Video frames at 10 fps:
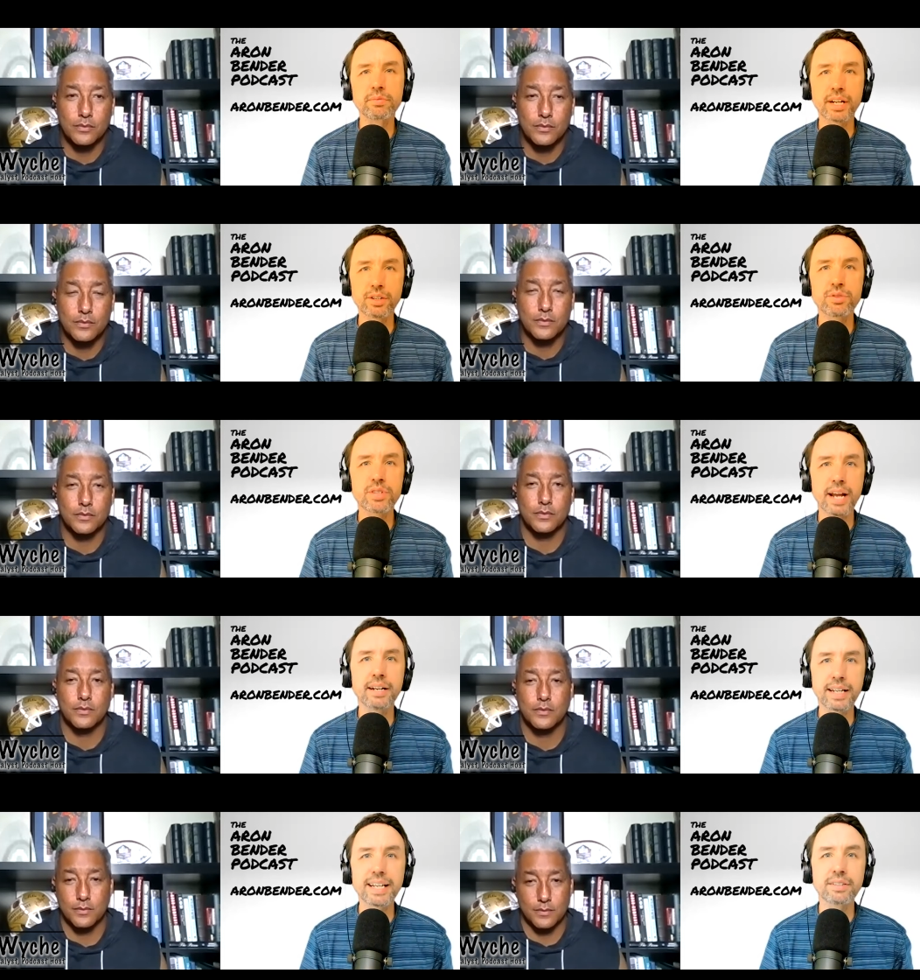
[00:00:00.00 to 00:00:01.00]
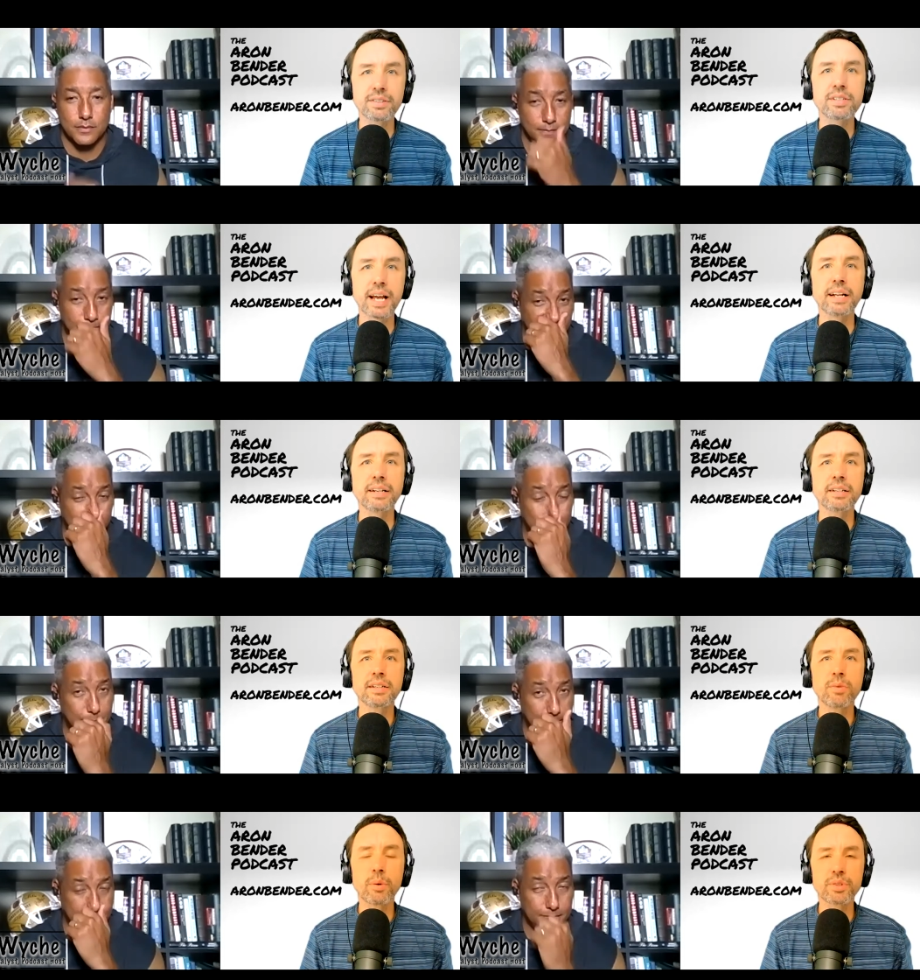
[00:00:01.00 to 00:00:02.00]
Speaker 1: that you stayed in state
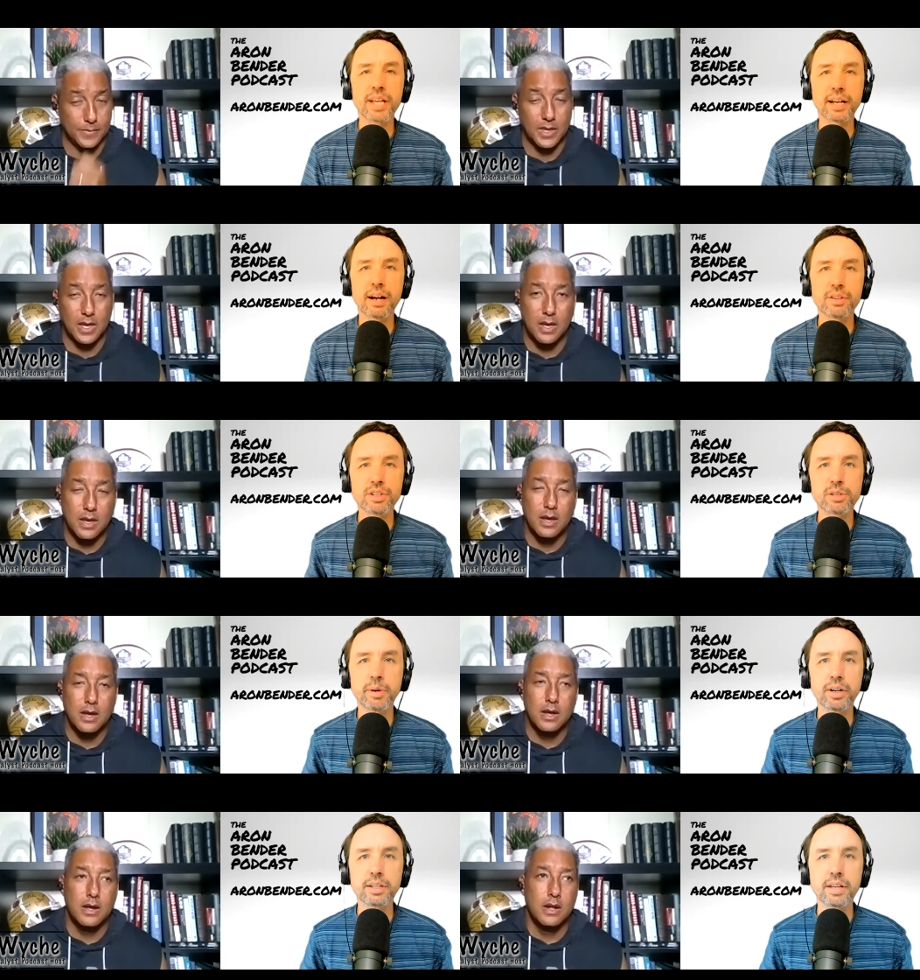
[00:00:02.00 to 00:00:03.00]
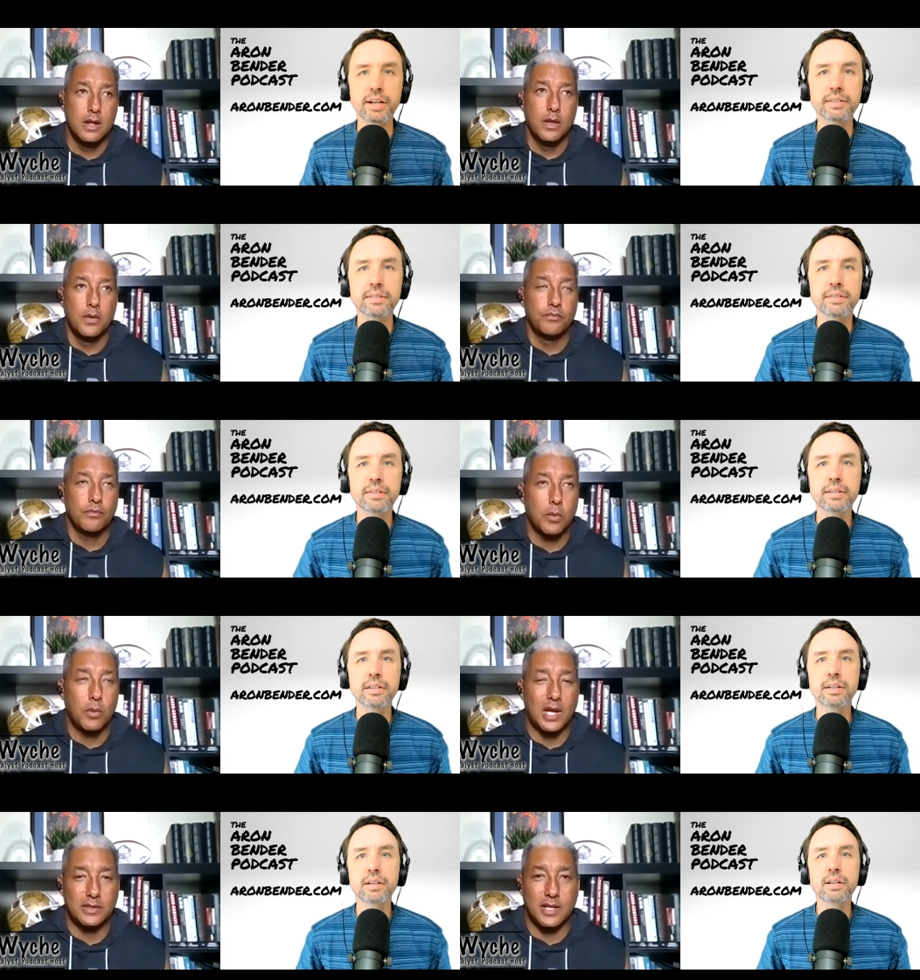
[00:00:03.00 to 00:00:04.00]
what was that college experience like?
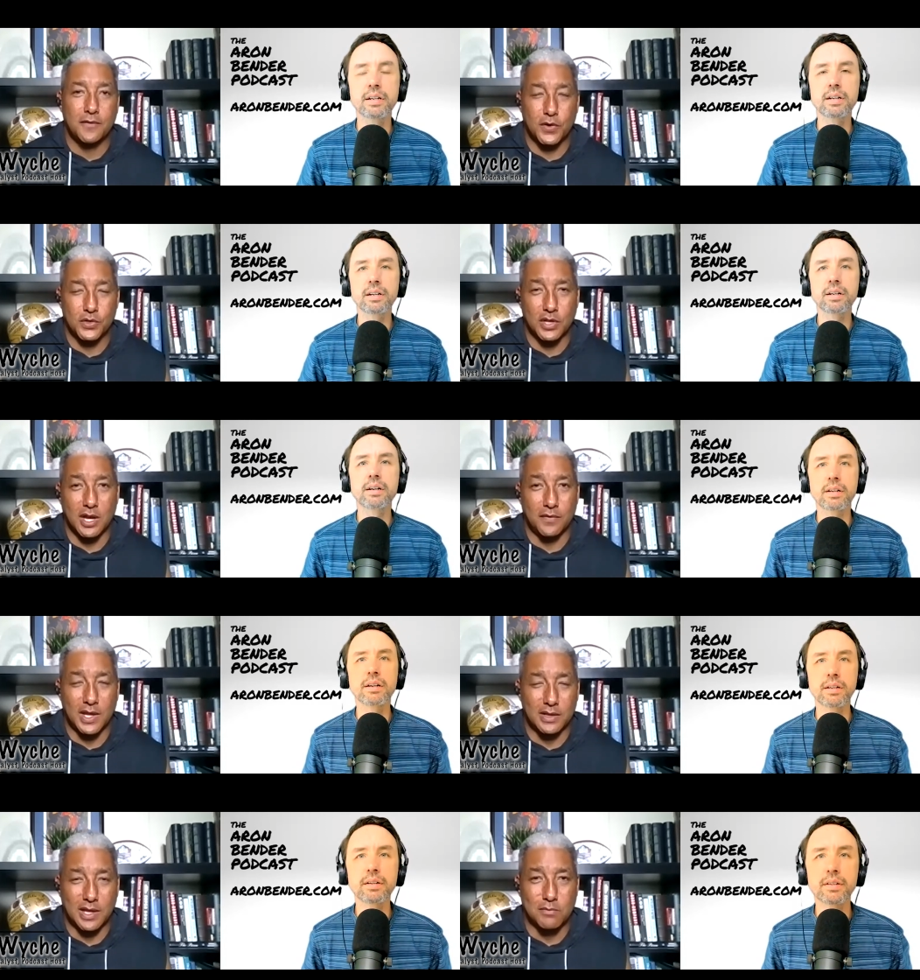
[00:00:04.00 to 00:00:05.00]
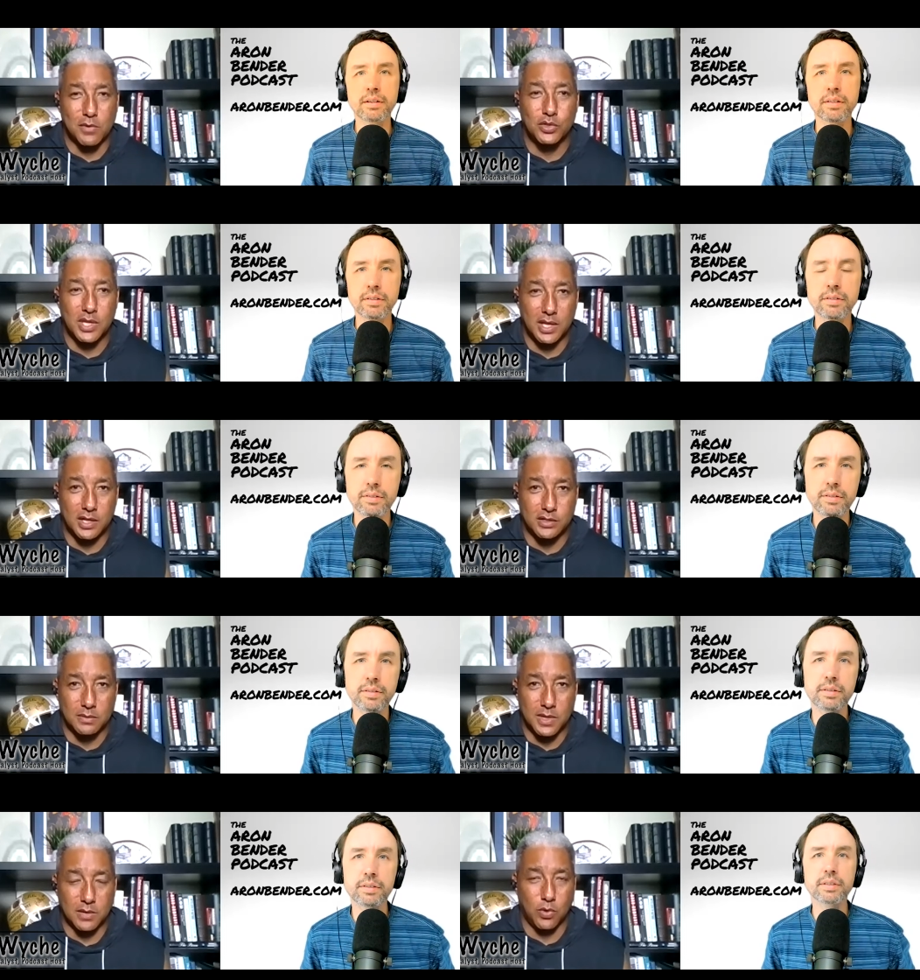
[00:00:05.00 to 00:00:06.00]
Speaker 2: Well, I did that first off, like like most kids, you know,
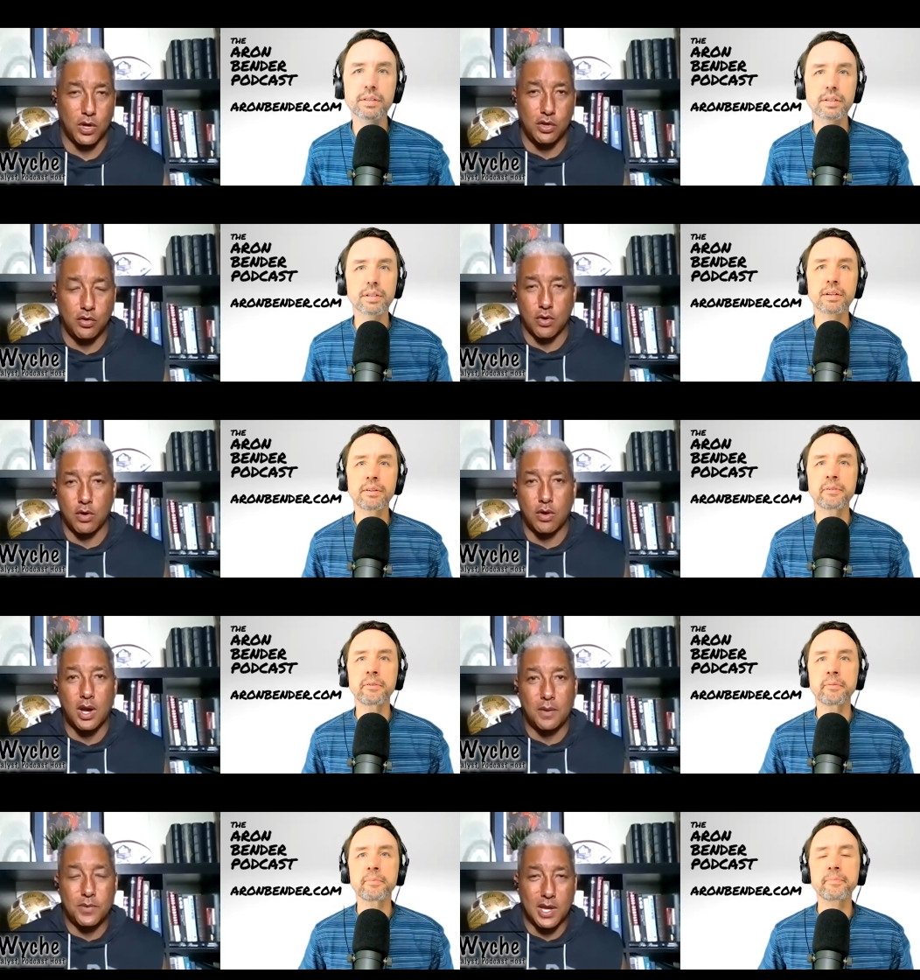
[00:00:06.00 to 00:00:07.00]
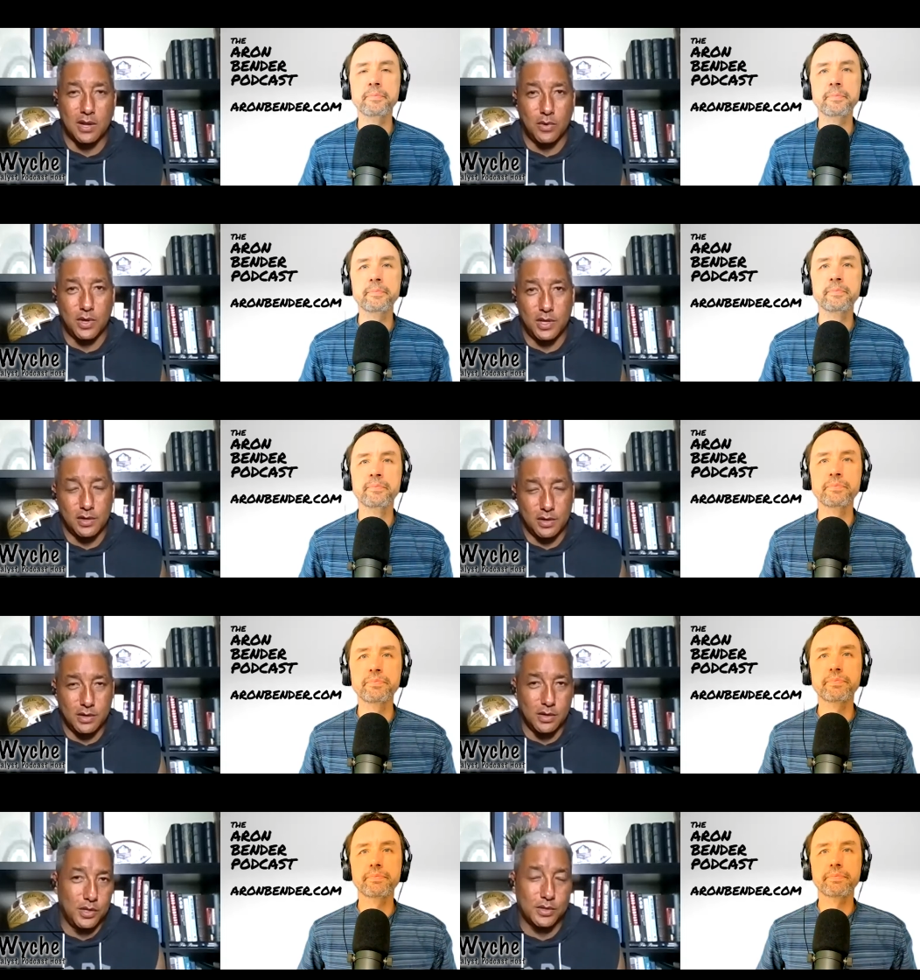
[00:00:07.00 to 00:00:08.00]
no matter where you grow up, you kind of want to your,
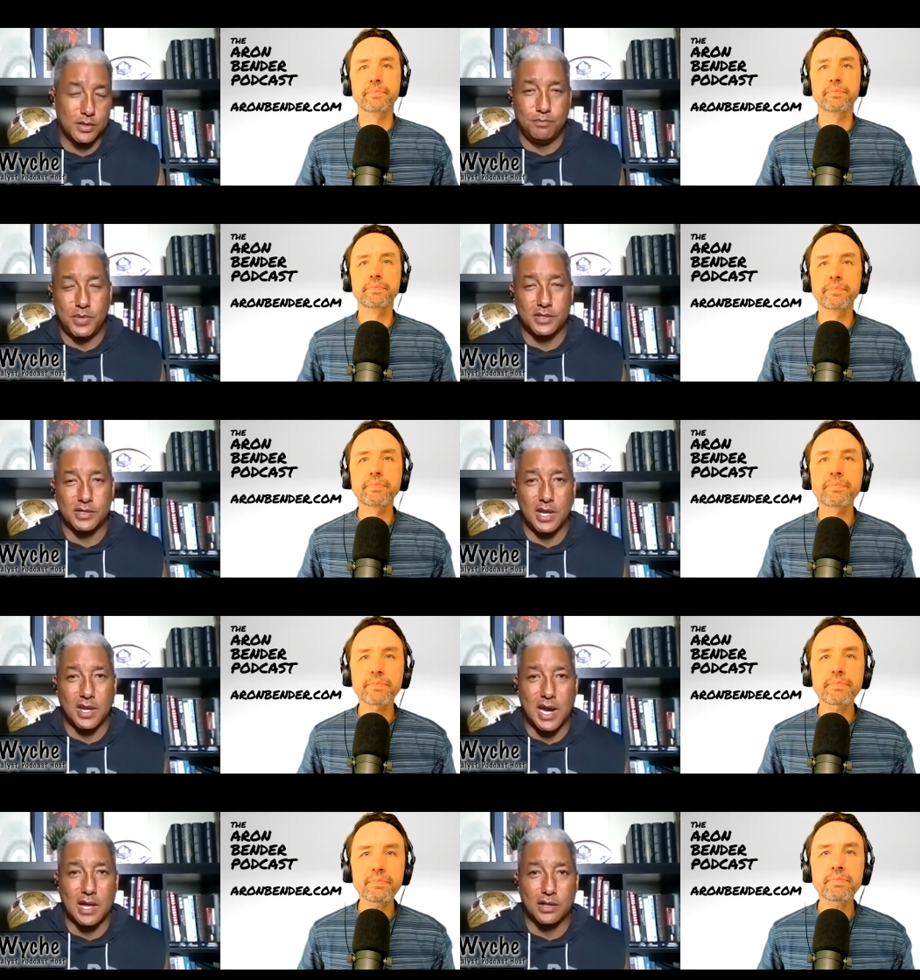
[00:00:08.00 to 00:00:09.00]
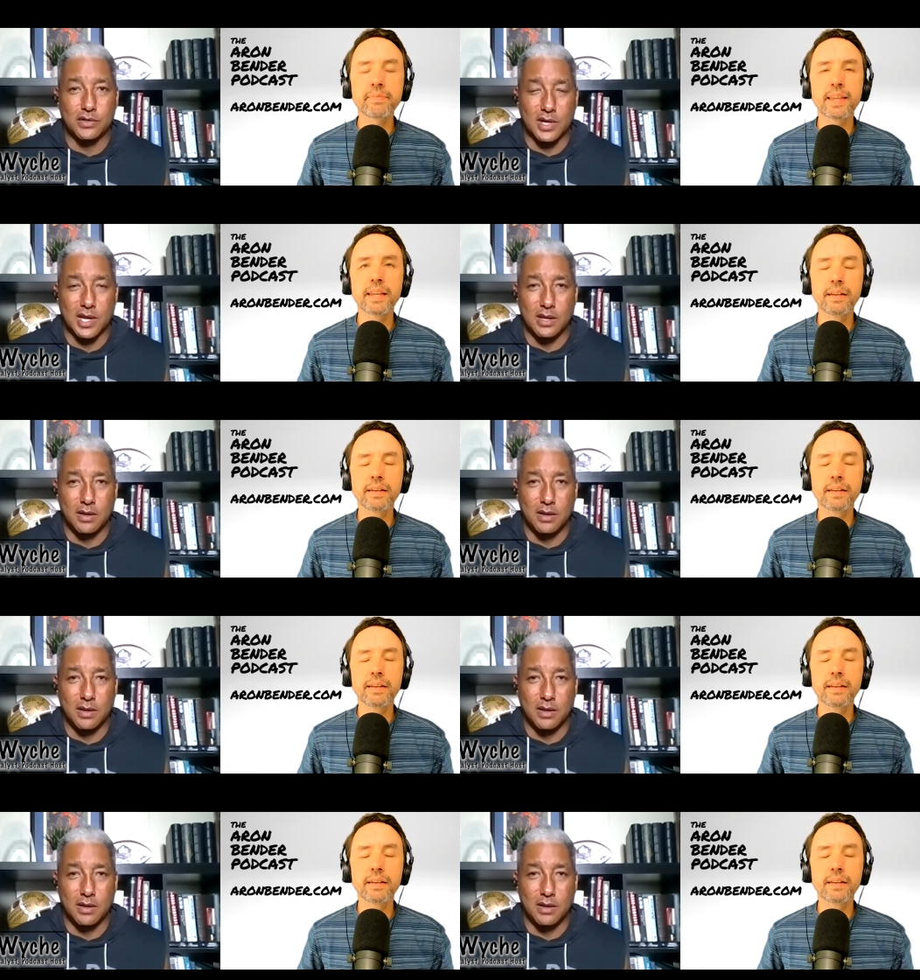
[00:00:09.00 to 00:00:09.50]
go to your big state college, right?